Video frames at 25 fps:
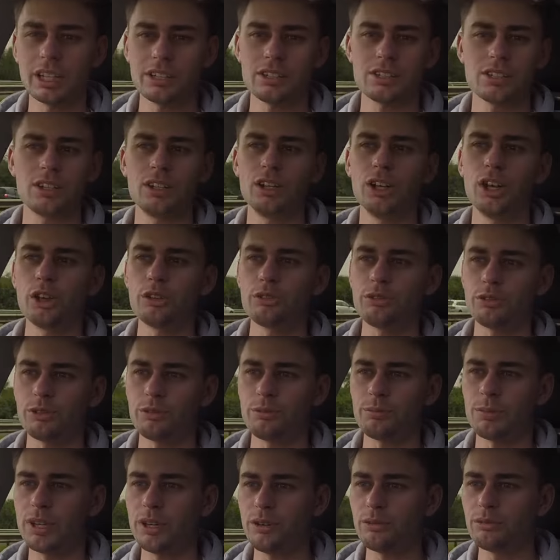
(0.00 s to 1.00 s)
that's enough
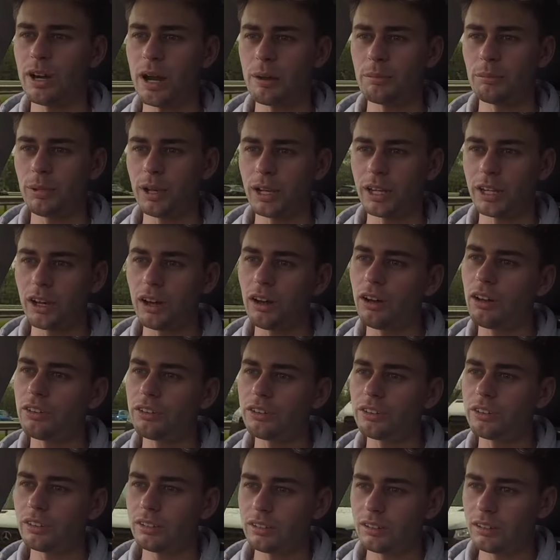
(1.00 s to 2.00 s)
of me rambling
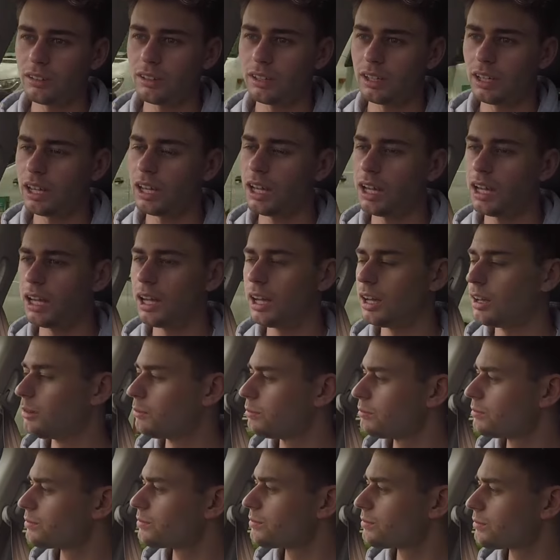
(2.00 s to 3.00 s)
on.
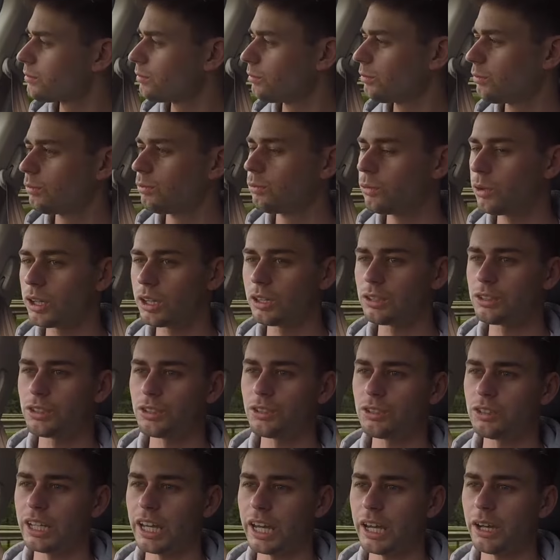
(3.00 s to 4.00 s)
What I'll
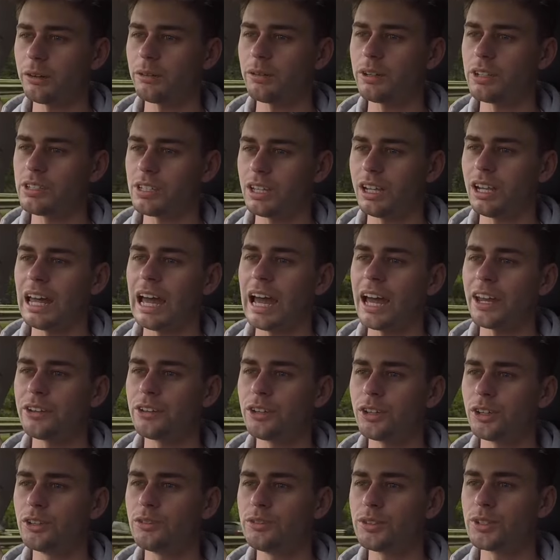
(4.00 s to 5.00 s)
do now is I'll
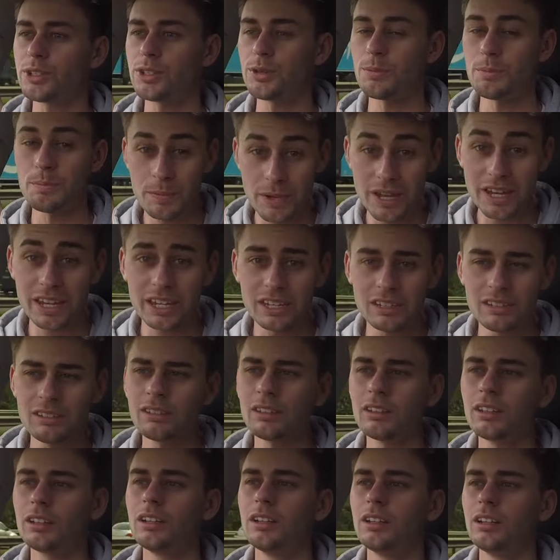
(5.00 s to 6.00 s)
hand over to me
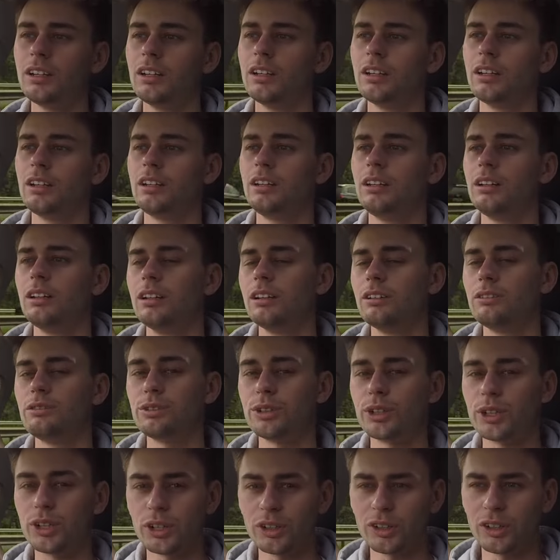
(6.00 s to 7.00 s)

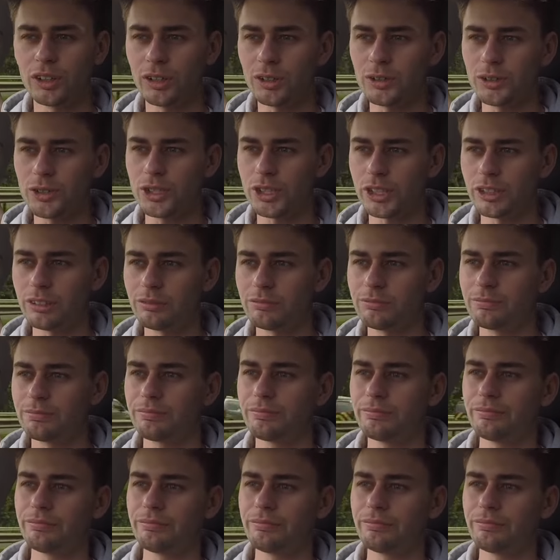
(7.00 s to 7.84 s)
for a conclusion.